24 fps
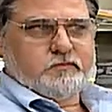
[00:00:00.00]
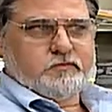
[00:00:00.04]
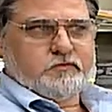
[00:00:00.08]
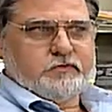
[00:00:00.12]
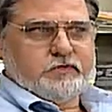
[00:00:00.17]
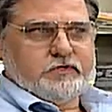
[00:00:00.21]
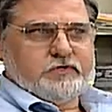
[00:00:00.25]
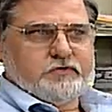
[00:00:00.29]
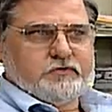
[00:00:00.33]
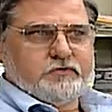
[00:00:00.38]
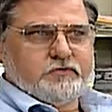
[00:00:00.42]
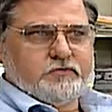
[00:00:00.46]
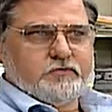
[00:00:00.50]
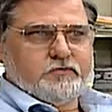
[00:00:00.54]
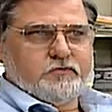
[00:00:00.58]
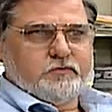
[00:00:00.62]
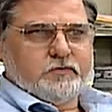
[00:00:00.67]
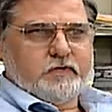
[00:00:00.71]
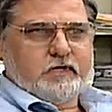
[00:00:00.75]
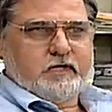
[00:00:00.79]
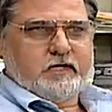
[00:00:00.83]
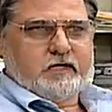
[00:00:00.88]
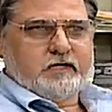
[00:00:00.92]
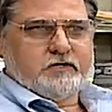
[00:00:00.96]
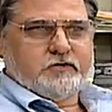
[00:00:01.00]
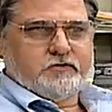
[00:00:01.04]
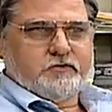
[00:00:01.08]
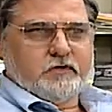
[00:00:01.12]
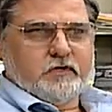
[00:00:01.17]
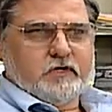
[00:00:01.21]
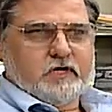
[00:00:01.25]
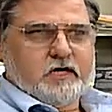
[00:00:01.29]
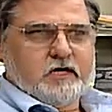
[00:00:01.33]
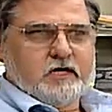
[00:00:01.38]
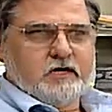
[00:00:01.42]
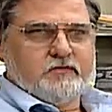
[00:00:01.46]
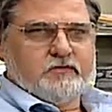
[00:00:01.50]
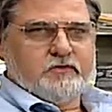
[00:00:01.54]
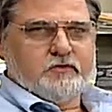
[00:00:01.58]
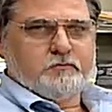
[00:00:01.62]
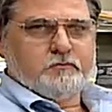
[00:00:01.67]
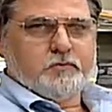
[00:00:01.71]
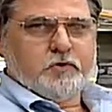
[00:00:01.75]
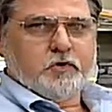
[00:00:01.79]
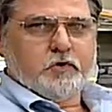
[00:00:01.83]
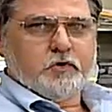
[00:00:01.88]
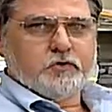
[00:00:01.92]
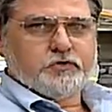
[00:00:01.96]
we do, do a lot of the
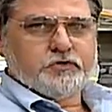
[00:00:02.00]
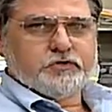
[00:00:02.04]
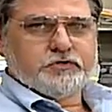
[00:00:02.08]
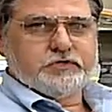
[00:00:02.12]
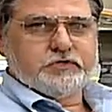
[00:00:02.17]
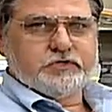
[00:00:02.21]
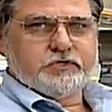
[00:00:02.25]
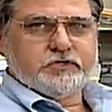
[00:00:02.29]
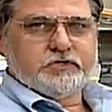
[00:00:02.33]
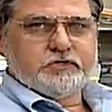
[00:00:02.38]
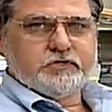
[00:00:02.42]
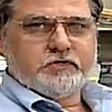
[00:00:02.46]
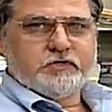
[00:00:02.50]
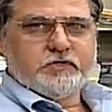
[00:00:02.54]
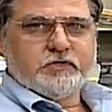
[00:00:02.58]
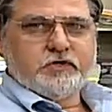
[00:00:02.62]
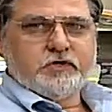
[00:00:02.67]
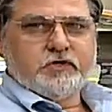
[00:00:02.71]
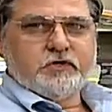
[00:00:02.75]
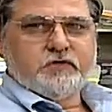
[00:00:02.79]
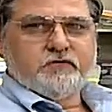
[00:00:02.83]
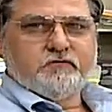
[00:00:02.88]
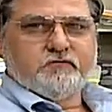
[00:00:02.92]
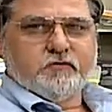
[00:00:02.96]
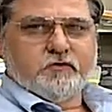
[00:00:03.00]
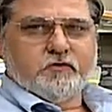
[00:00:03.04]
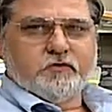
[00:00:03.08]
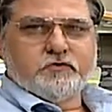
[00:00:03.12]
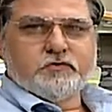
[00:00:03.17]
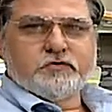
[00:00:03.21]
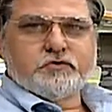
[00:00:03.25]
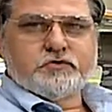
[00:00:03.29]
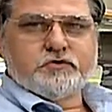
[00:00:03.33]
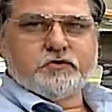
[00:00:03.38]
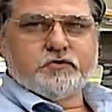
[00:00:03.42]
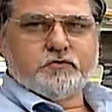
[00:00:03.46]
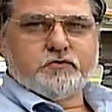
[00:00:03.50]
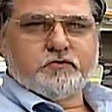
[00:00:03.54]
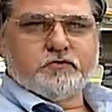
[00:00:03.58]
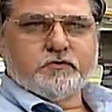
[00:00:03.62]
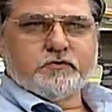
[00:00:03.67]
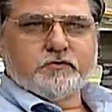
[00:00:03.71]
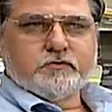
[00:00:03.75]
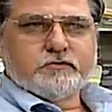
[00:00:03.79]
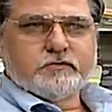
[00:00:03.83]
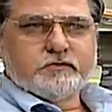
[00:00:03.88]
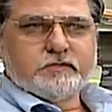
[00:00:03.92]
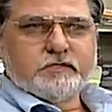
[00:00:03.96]
purchasing for the
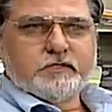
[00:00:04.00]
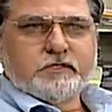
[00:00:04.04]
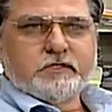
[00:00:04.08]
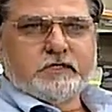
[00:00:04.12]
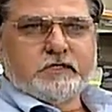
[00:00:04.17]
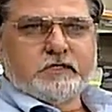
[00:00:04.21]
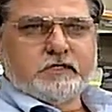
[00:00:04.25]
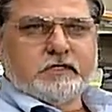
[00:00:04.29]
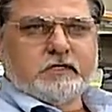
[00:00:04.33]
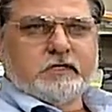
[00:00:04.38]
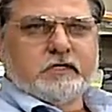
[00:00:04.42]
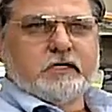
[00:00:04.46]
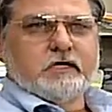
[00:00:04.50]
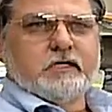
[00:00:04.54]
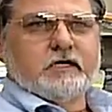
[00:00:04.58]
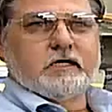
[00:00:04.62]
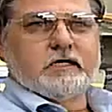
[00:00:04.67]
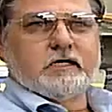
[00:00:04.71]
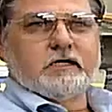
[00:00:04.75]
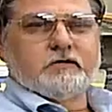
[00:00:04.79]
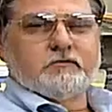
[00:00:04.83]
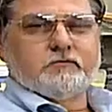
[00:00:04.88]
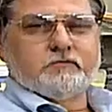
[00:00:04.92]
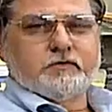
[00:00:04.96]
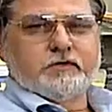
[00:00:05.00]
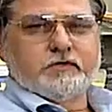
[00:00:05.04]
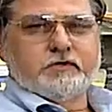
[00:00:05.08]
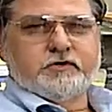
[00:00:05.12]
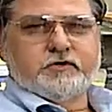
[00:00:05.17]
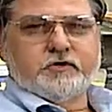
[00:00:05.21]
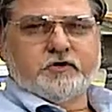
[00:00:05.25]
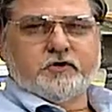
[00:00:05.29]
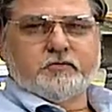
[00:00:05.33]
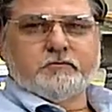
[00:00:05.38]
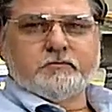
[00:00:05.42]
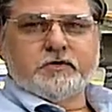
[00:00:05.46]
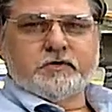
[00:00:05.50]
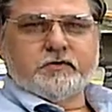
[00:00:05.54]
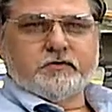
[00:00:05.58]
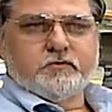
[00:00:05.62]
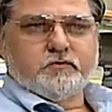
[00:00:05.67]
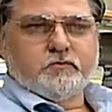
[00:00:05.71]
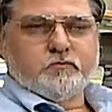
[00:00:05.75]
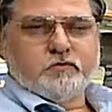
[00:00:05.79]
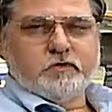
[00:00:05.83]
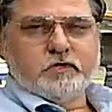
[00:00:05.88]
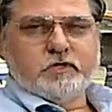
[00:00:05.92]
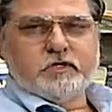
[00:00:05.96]
store. Uh, we
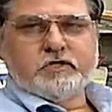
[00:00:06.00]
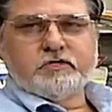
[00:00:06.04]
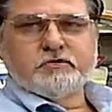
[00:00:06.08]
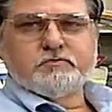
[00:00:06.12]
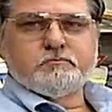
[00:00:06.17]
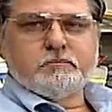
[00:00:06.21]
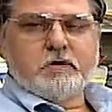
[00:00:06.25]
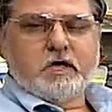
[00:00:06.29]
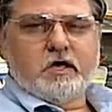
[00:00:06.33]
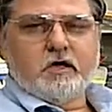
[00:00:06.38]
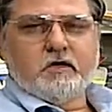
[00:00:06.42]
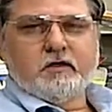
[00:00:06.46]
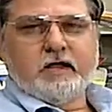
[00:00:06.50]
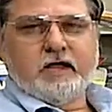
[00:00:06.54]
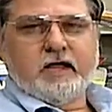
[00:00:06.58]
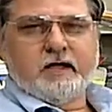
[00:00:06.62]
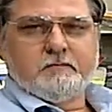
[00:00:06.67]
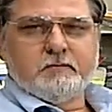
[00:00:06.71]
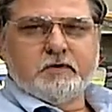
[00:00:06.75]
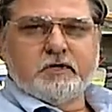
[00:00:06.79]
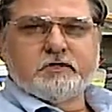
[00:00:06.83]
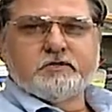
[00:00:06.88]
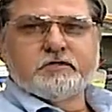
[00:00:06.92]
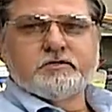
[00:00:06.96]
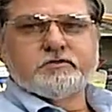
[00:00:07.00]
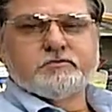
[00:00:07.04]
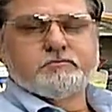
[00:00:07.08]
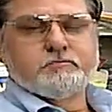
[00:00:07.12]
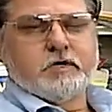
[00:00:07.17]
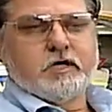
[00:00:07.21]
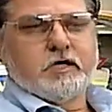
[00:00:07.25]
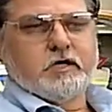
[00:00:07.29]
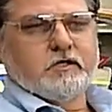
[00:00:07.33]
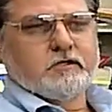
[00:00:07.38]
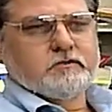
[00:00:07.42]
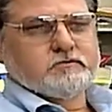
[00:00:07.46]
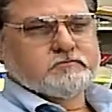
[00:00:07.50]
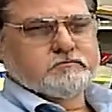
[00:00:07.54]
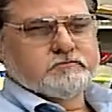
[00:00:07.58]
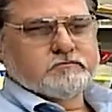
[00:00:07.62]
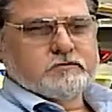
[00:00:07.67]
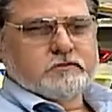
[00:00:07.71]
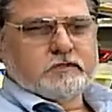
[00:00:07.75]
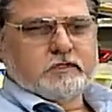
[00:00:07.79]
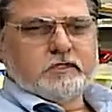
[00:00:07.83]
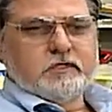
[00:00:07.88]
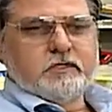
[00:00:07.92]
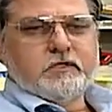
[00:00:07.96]
determine what is bought, how much is bought.
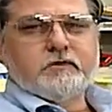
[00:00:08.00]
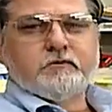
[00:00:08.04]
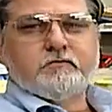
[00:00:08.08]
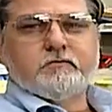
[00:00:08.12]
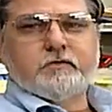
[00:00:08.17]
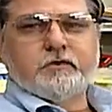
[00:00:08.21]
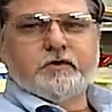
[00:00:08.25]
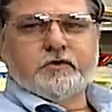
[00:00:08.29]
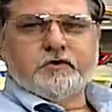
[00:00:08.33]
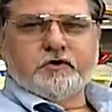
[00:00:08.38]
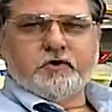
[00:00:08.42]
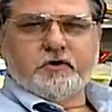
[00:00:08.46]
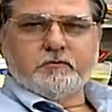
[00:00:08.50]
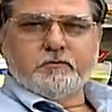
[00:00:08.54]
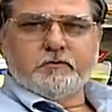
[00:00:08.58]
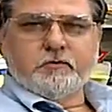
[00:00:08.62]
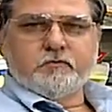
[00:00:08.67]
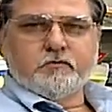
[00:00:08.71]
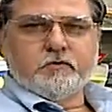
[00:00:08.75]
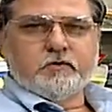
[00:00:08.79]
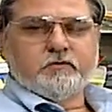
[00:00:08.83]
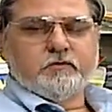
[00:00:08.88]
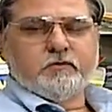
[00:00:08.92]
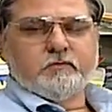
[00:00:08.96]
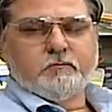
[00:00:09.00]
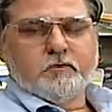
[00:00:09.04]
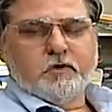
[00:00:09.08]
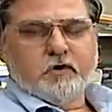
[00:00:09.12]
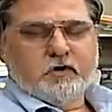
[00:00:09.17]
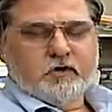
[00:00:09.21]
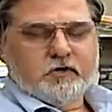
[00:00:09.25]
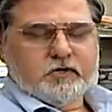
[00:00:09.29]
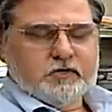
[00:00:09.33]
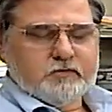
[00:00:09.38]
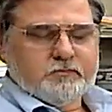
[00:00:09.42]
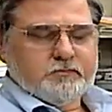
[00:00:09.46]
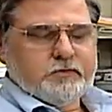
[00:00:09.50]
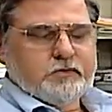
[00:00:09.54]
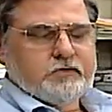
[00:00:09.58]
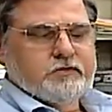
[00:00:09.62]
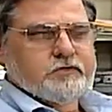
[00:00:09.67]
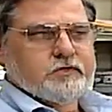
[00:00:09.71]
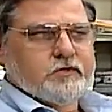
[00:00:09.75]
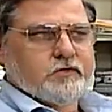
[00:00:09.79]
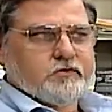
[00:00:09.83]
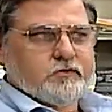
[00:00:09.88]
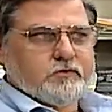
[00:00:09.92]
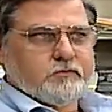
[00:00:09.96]
We determine what the markup
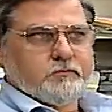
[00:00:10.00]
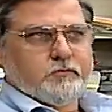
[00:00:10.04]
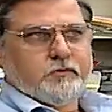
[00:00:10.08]
is on